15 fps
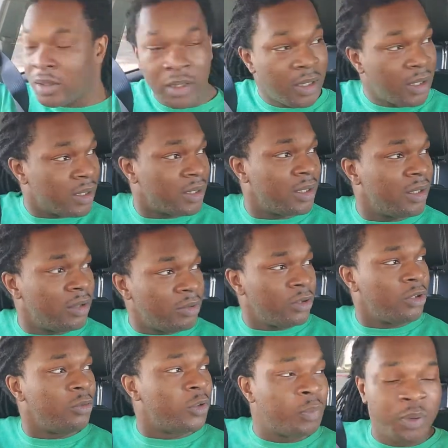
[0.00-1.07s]
like I said, old
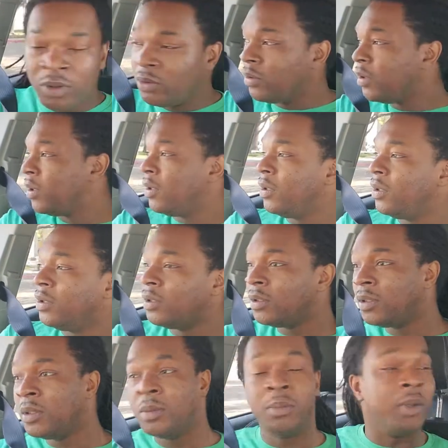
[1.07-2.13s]
do was spooked,
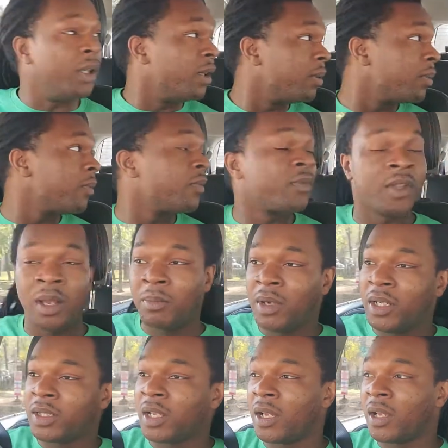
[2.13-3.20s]
but I'm gonna
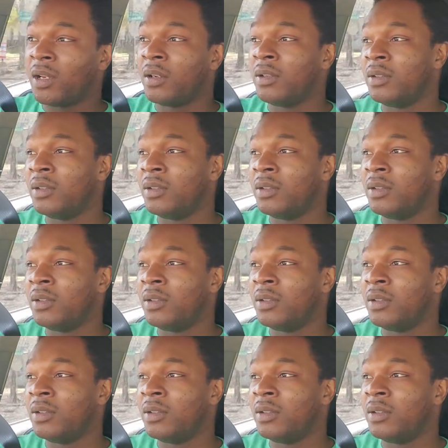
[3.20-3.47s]
let y'all,